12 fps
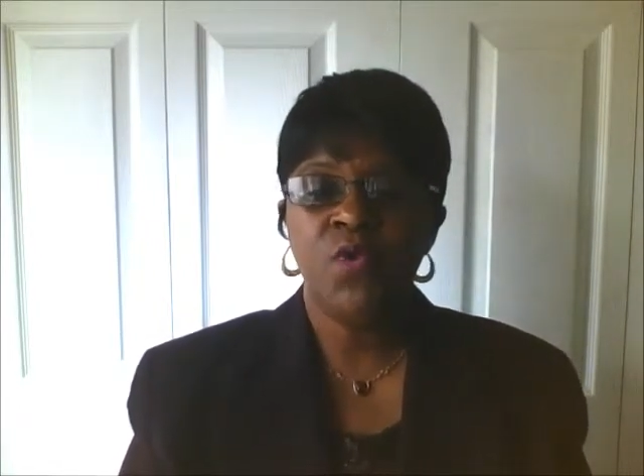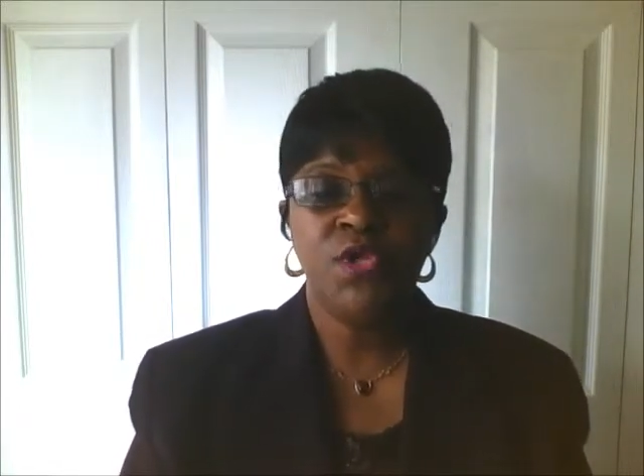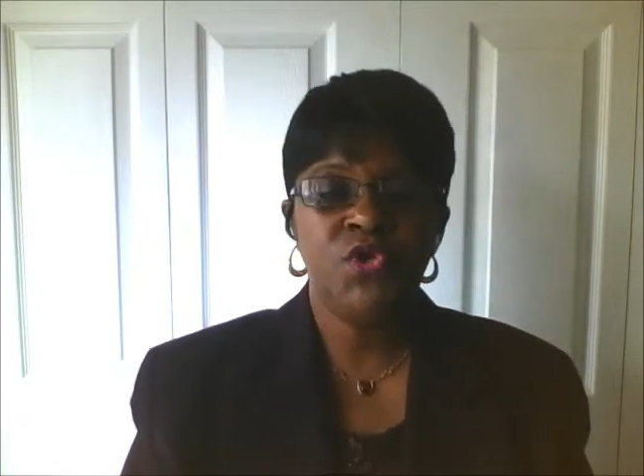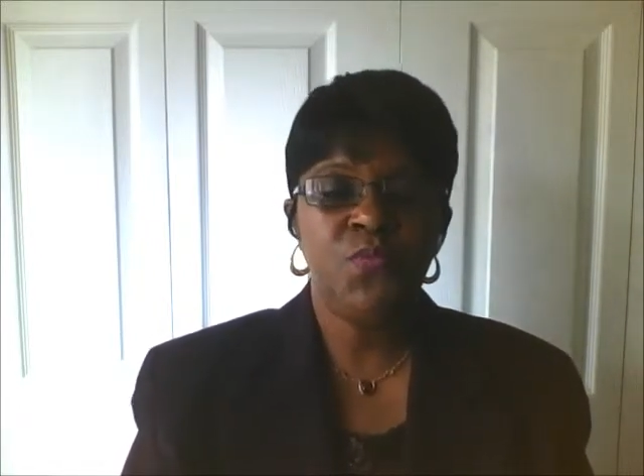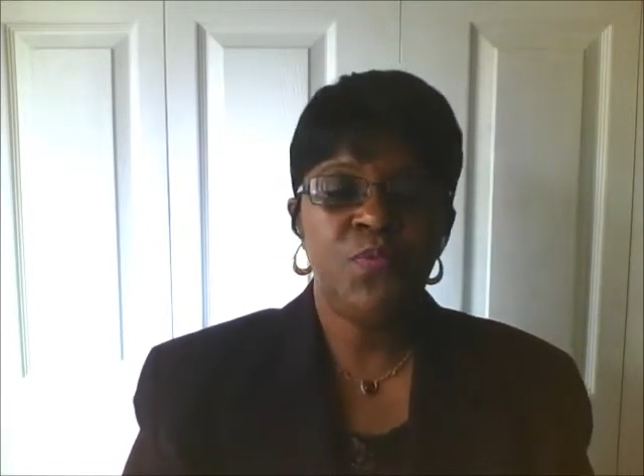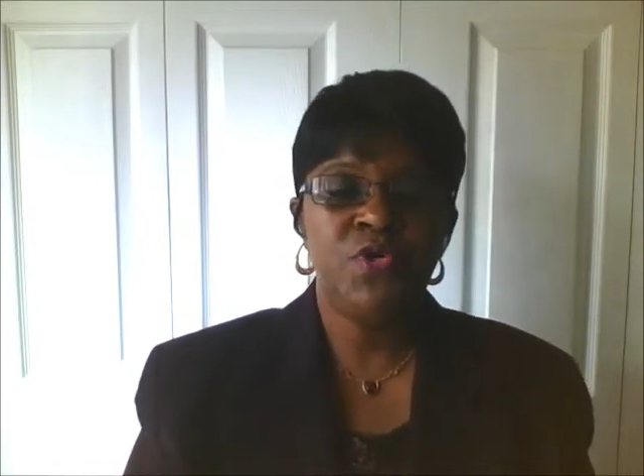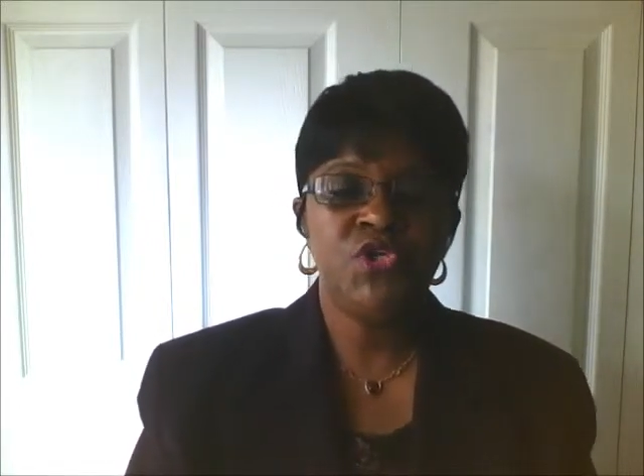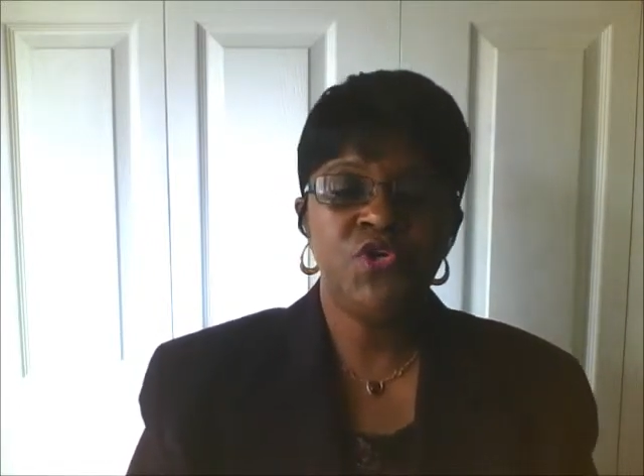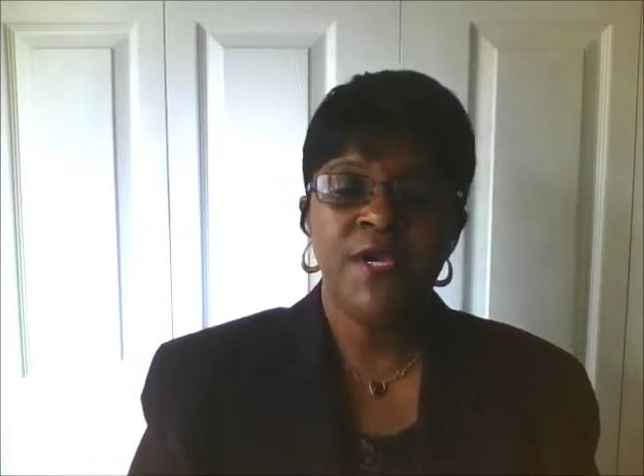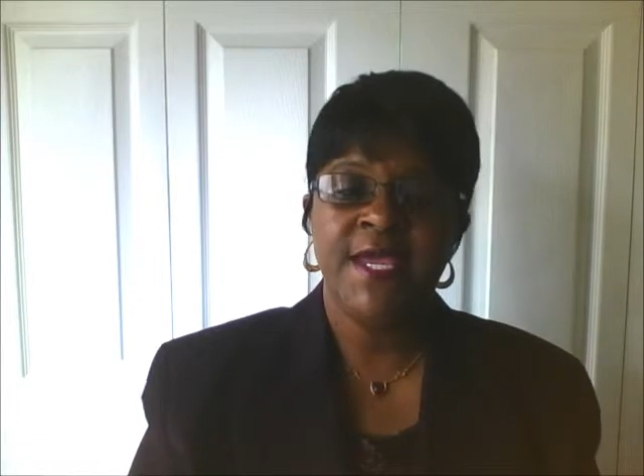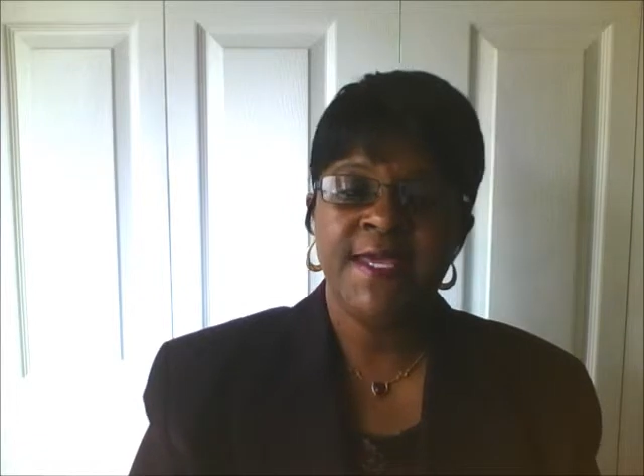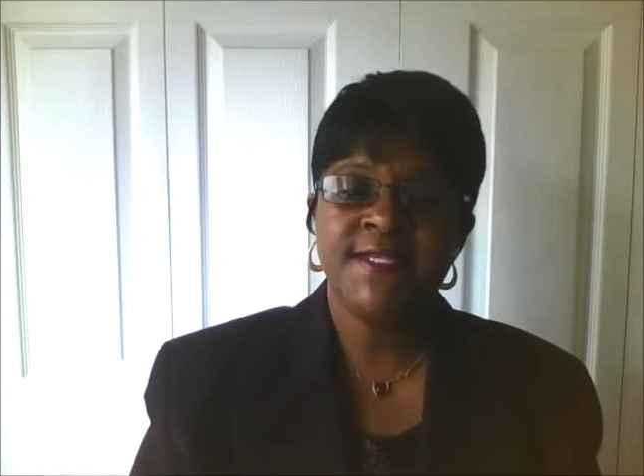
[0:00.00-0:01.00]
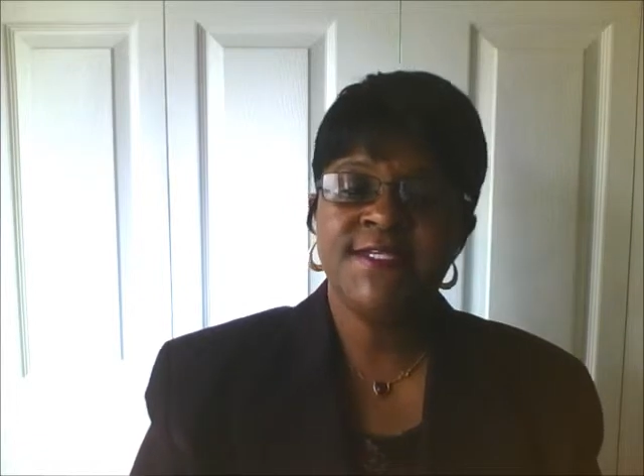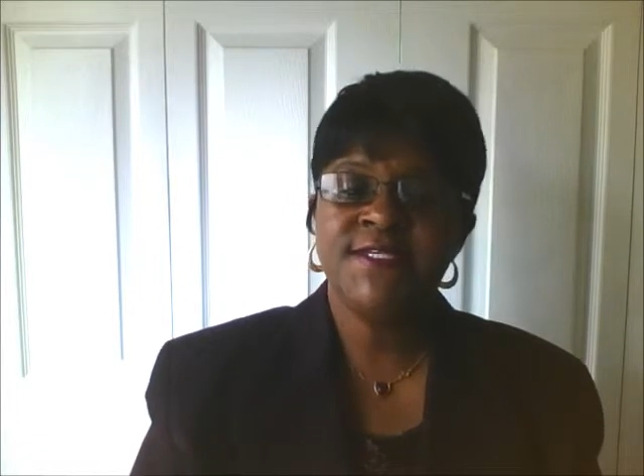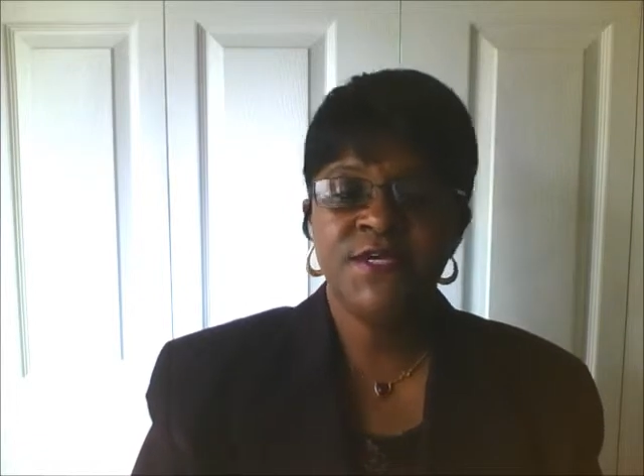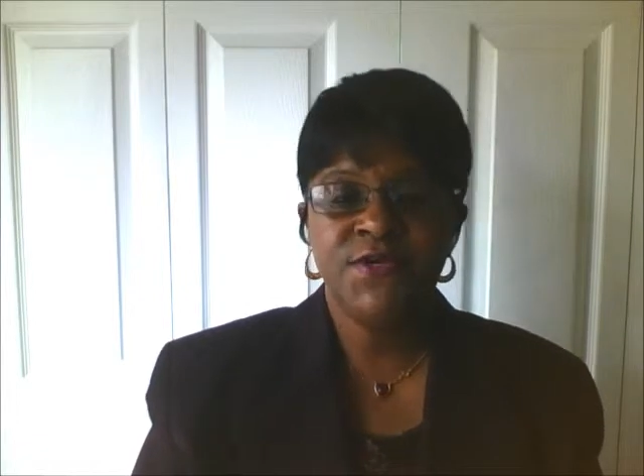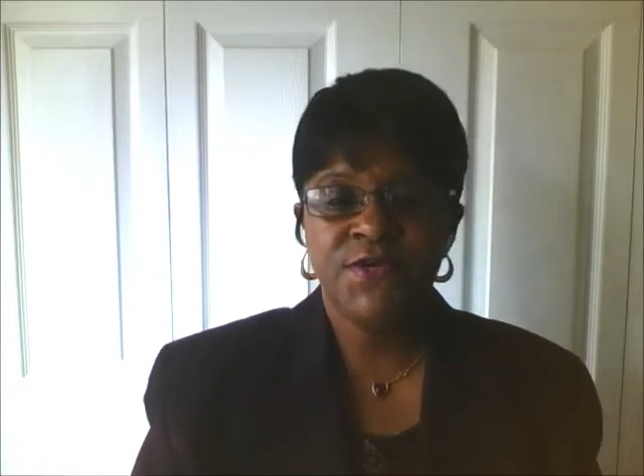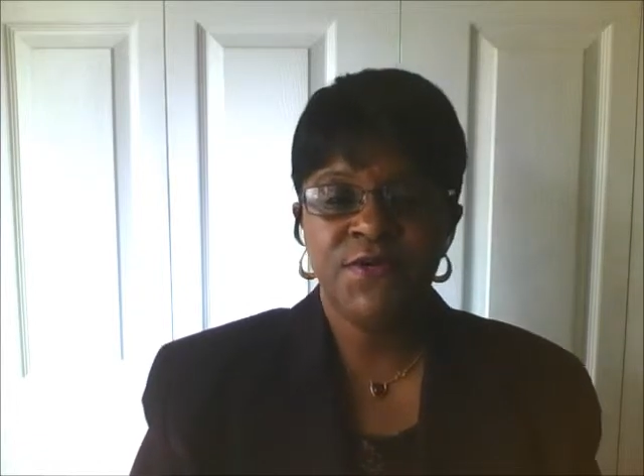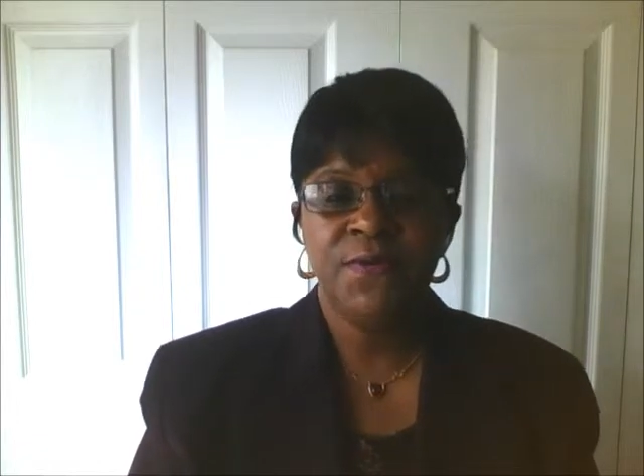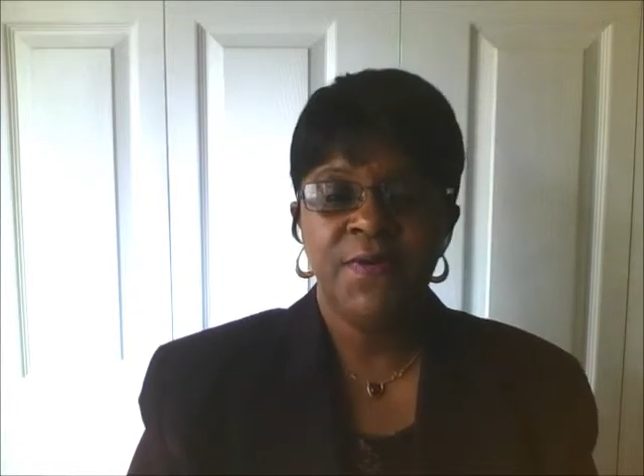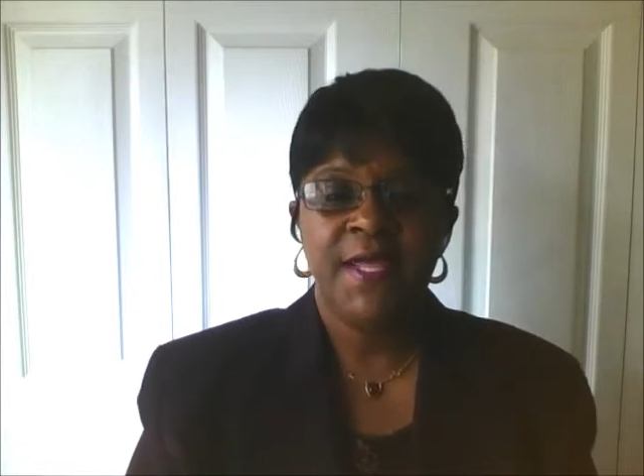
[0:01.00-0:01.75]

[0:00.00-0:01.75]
what you put your hands to do,